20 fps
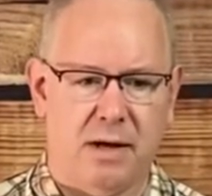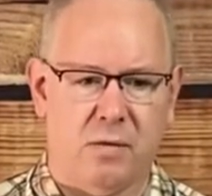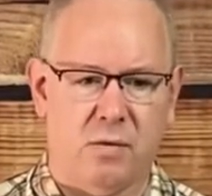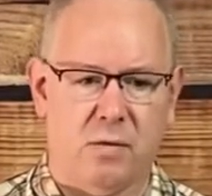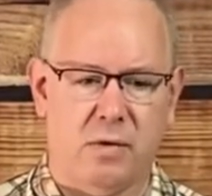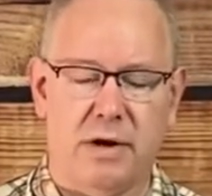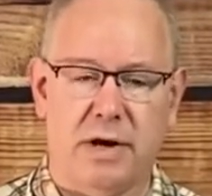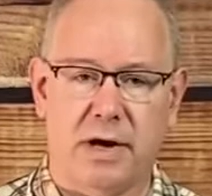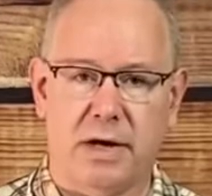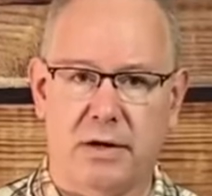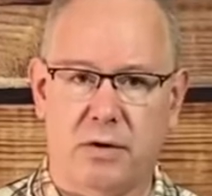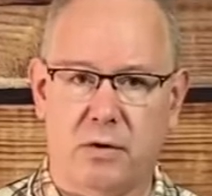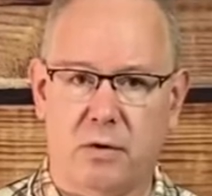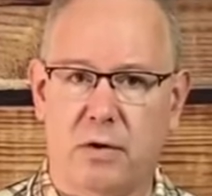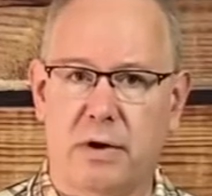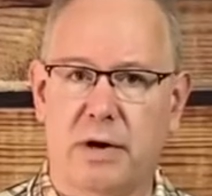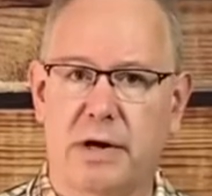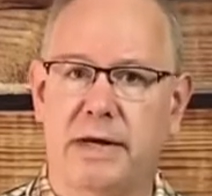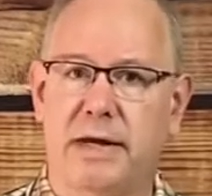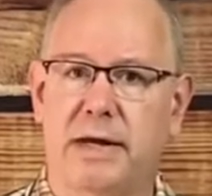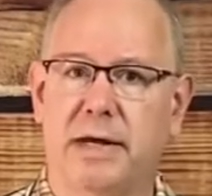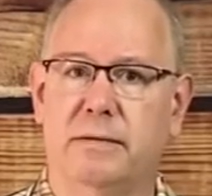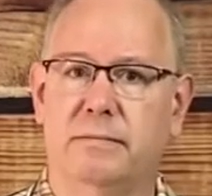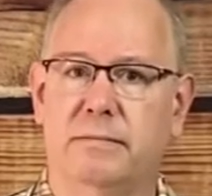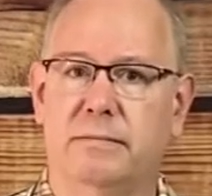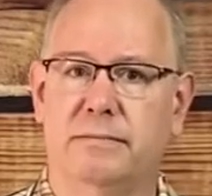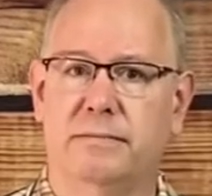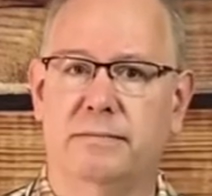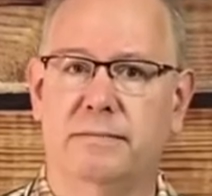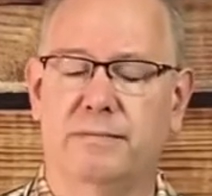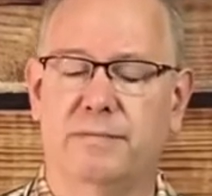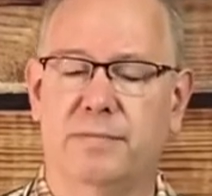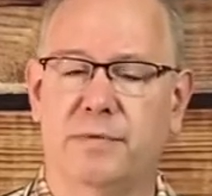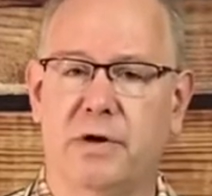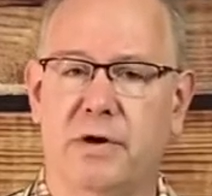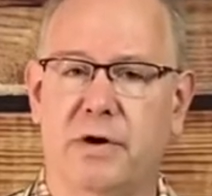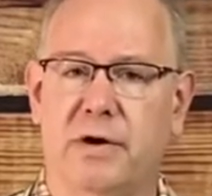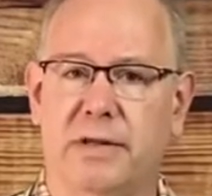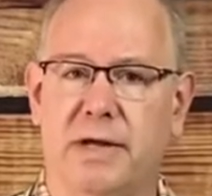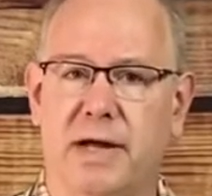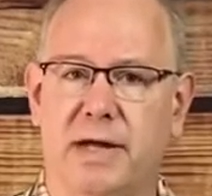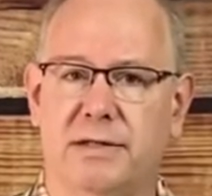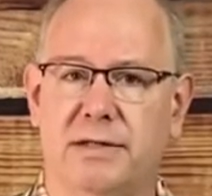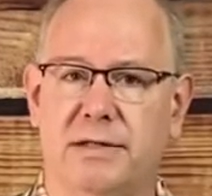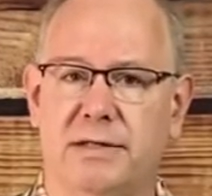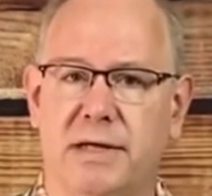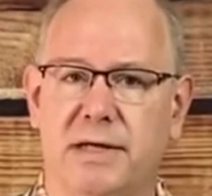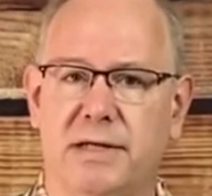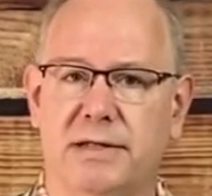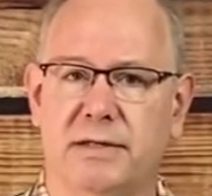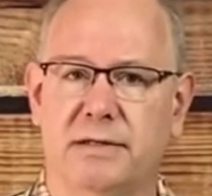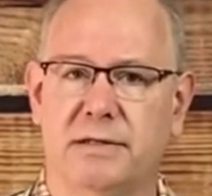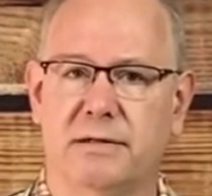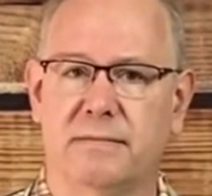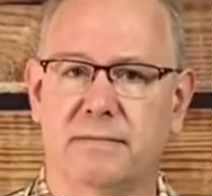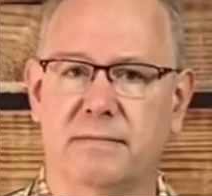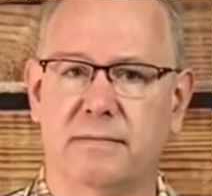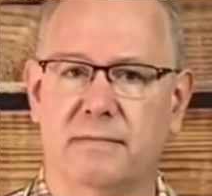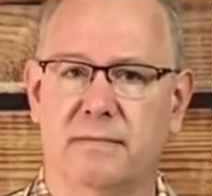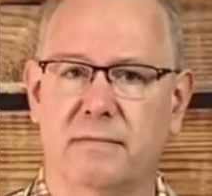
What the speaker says: were ignoring him during that season.